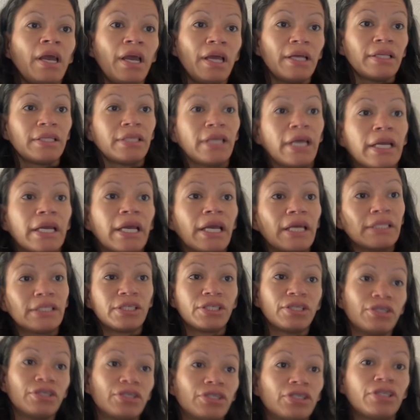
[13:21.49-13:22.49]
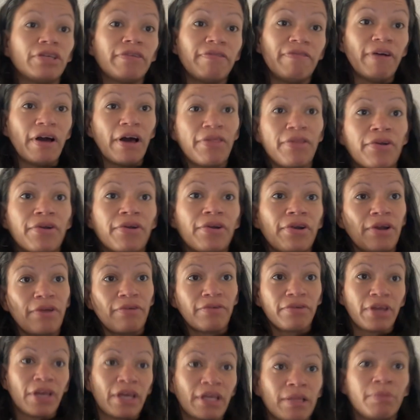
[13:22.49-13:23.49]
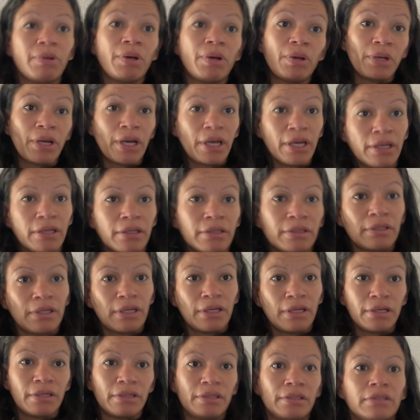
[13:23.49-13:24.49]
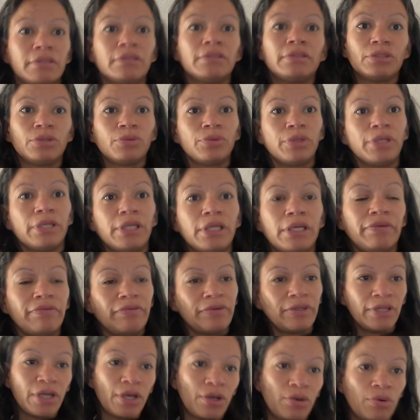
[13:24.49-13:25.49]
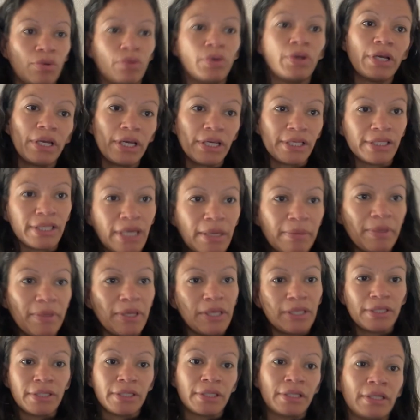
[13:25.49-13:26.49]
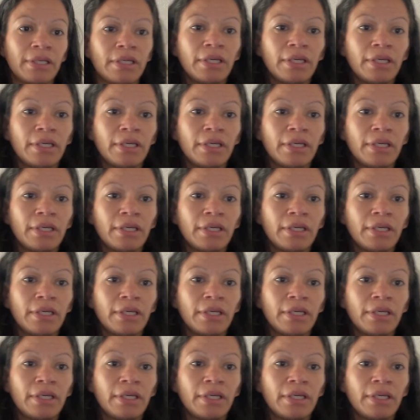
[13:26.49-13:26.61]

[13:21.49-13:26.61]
It's, I guess, just the father of King Lamoni. But do we even know what his name is?